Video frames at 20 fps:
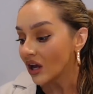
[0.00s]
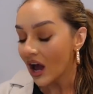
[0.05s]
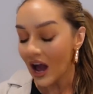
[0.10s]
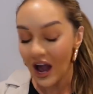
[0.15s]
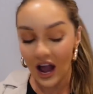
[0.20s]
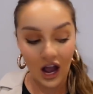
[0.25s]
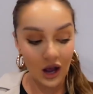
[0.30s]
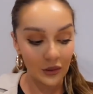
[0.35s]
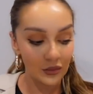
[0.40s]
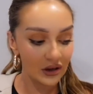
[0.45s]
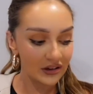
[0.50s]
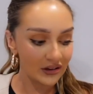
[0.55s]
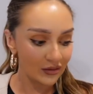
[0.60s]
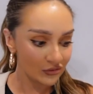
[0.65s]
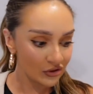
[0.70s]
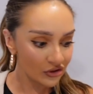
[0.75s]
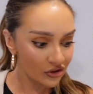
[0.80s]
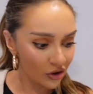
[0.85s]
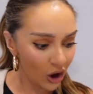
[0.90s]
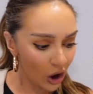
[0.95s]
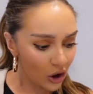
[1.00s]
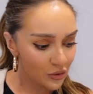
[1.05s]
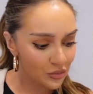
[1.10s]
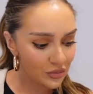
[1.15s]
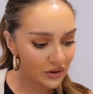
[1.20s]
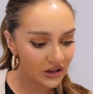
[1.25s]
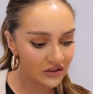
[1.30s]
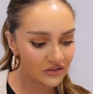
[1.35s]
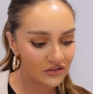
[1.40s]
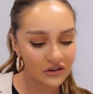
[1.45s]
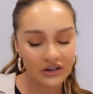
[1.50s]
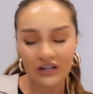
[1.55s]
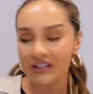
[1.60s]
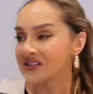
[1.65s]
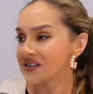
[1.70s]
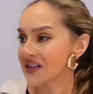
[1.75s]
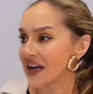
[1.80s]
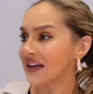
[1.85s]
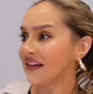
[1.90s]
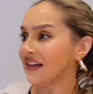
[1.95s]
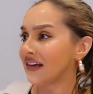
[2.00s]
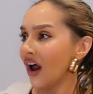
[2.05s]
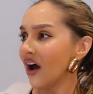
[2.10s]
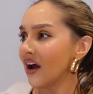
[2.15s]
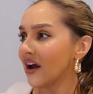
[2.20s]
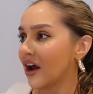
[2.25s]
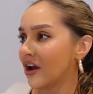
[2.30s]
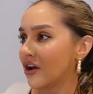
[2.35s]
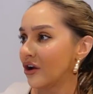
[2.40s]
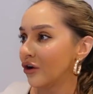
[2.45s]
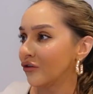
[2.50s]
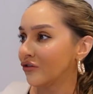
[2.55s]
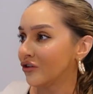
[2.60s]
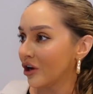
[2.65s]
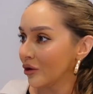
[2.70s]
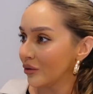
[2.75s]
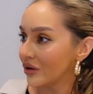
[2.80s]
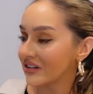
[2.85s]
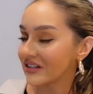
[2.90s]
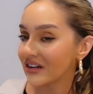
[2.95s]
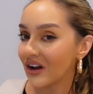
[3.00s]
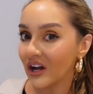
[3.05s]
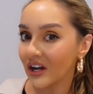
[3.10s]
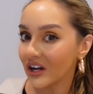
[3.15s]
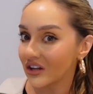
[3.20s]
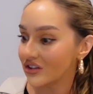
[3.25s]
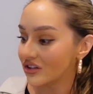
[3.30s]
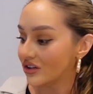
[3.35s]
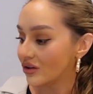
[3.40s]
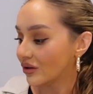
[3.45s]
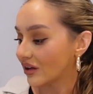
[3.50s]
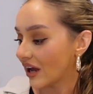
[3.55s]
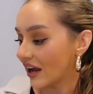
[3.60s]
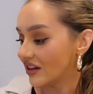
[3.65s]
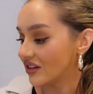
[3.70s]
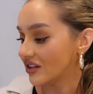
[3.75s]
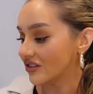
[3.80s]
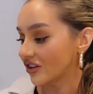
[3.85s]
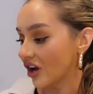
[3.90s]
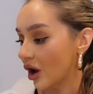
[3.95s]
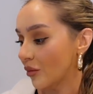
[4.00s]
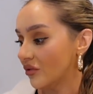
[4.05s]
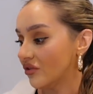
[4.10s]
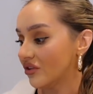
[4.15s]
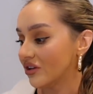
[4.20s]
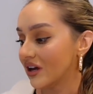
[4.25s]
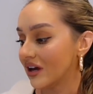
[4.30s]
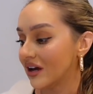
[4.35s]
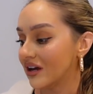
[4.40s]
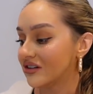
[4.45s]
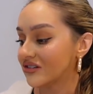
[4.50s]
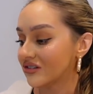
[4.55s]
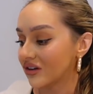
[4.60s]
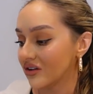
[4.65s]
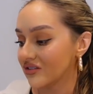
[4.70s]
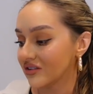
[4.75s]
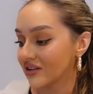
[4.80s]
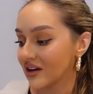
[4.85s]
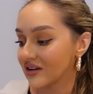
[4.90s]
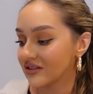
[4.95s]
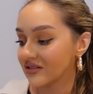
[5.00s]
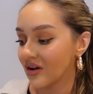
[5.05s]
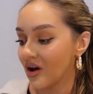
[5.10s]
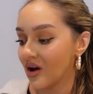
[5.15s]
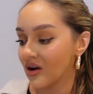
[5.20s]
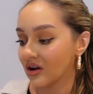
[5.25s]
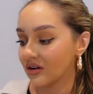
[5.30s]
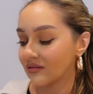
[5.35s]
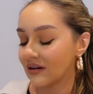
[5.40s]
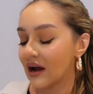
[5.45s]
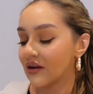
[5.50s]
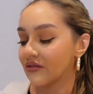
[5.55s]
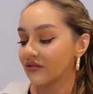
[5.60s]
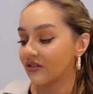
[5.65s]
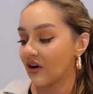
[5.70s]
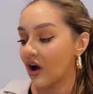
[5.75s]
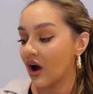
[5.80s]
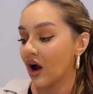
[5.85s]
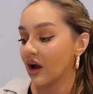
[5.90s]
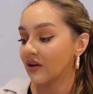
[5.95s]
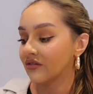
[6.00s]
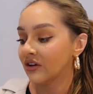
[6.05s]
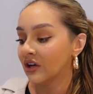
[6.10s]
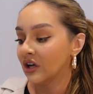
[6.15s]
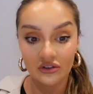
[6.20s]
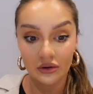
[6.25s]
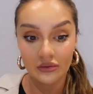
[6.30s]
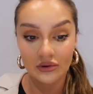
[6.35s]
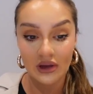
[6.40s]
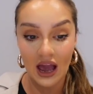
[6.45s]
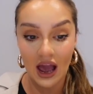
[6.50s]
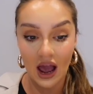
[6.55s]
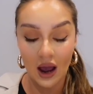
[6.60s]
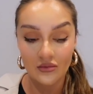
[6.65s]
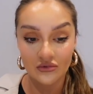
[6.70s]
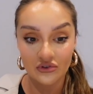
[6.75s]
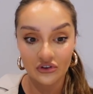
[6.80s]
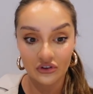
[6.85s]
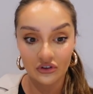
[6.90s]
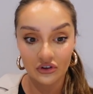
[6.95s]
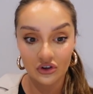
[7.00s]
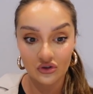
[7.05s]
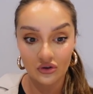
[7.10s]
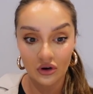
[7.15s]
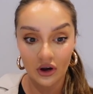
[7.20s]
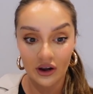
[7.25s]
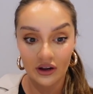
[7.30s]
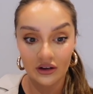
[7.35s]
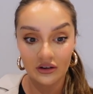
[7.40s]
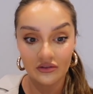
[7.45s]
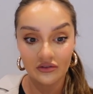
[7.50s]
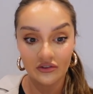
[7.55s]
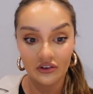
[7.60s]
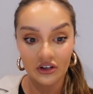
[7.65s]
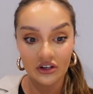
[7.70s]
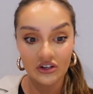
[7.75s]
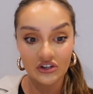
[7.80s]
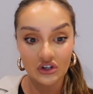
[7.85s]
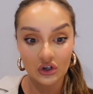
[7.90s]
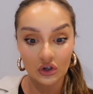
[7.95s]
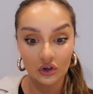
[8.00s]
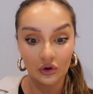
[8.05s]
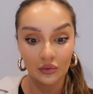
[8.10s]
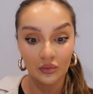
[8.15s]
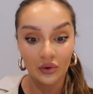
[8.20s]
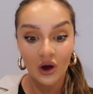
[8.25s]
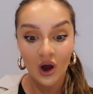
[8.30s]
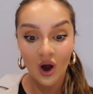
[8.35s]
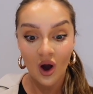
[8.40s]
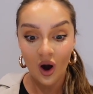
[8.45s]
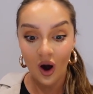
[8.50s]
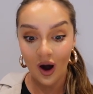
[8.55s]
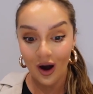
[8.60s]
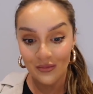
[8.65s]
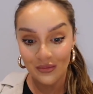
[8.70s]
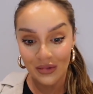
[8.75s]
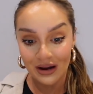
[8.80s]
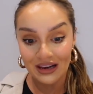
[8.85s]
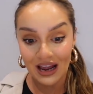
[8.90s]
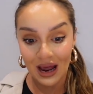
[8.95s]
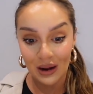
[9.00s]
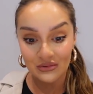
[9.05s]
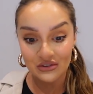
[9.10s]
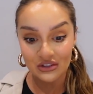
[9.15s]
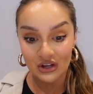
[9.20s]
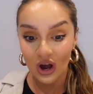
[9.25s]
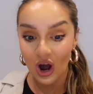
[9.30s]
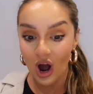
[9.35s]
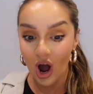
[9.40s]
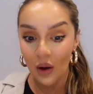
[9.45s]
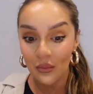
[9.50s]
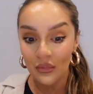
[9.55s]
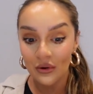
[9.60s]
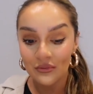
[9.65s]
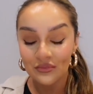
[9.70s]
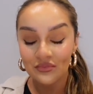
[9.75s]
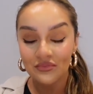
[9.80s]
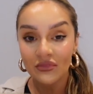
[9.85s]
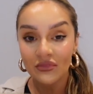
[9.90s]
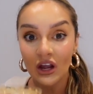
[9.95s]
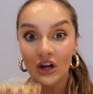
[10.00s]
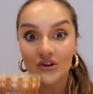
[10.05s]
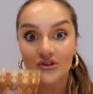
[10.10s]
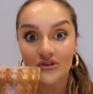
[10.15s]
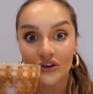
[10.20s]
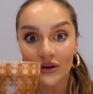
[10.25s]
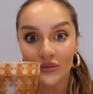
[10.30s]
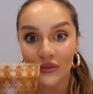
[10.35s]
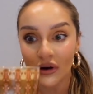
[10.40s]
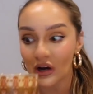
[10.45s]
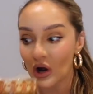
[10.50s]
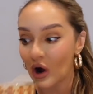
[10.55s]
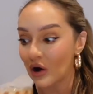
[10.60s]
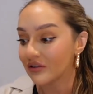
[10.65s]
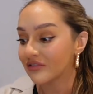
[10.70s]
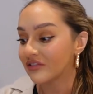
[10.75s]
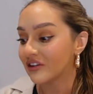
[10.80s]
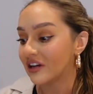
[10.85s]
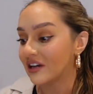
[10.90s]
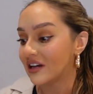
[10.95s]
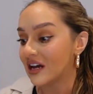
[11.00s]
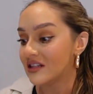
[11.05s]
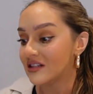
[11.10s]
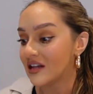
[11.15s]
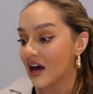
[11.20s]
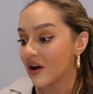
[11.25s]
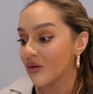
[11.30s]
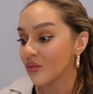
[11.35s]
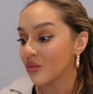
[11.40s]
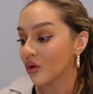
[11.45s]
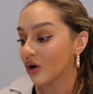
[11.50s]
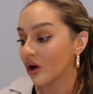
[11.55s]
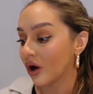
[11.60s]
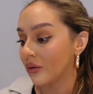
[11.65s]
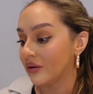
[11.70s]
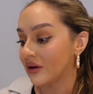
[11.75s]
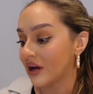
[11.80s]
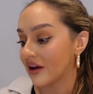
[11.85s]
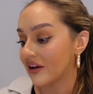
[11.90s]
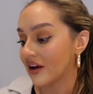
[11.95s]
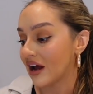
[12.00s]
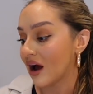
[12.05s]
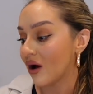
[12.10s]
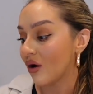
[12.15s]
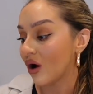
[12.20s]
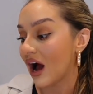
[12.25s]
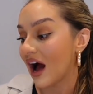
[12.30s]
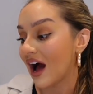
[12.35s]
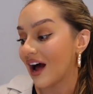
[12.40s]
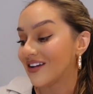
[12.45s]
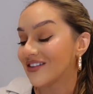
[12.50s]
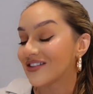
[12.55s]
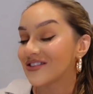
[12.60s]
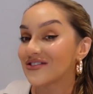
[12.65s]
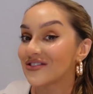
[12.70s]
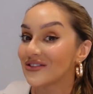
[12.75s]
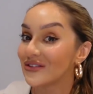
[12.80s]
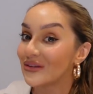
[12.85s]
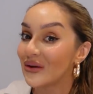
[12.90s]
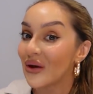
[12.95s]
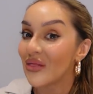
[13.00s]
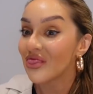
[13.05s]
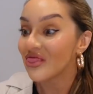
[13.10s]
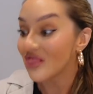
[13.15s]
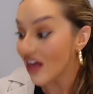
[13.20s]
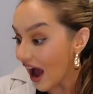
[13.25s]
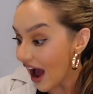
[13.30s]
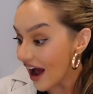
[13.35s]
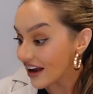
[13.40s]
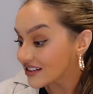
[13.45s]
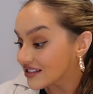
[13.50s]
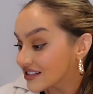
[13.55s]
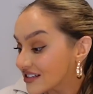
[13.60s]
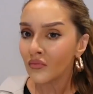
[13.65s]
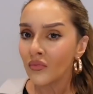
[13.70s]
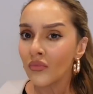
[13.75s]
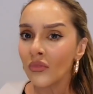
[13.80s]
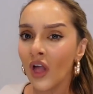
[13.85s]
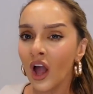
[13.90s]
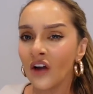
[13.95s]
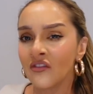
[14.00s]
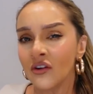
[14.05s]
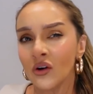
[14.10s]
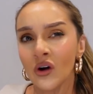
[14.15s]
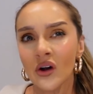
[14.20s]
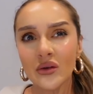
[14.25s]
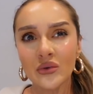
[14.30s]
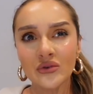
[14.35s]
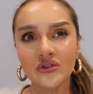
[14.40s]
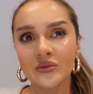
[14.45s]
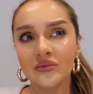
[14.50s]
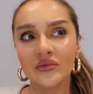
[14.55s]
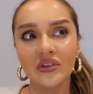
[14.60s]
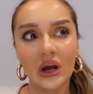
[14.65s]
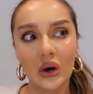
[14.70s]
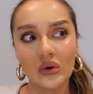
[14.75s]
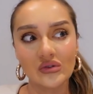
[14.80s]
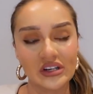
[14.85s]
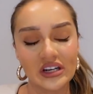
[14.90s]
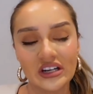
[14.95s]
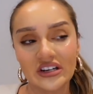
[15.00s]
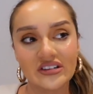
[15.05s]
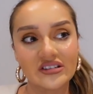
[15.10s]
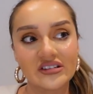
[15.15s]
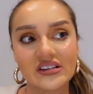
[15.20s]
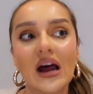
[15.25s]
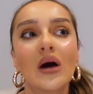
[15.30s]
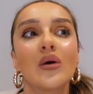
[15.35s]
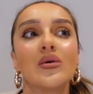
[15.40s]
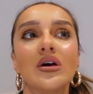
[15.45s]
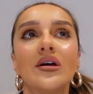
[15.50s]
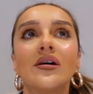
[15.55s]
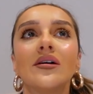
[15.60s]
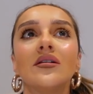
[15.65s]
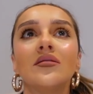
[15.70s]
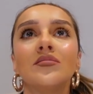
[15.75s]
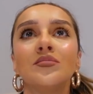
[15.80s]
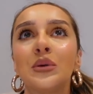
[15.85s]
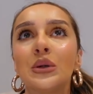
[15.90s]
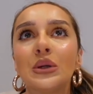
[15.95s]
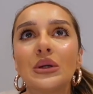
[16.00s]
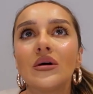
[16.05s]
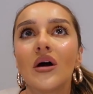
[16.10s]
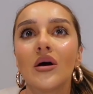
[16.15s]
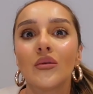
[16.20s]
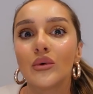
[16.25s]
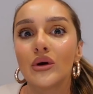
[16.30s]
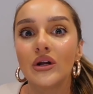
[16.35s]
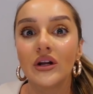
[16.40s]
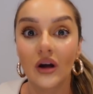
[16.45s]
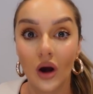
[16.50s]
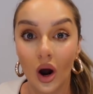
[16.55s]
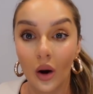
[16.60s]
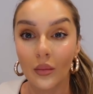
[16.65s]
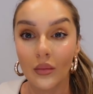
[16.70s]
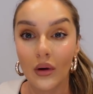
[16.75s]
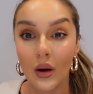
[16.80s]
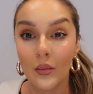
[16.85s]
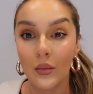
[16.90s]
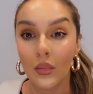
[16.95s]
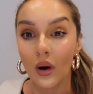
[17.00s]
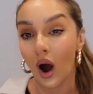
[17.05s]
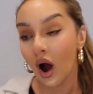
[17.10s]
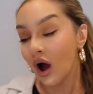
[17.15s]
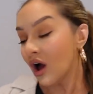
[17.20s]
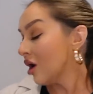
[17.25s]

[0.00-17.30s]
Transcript: I'm just hoping that it stays light enough. You know what it's like in the UK at this time of the year? It starts to get dark around 5. So yeah, I'm just gonna try and finish up on my laptop, drink my coffee, and then we'll go and head out and do that. I feel like there was something else I needed to tell you, but I really can't remember.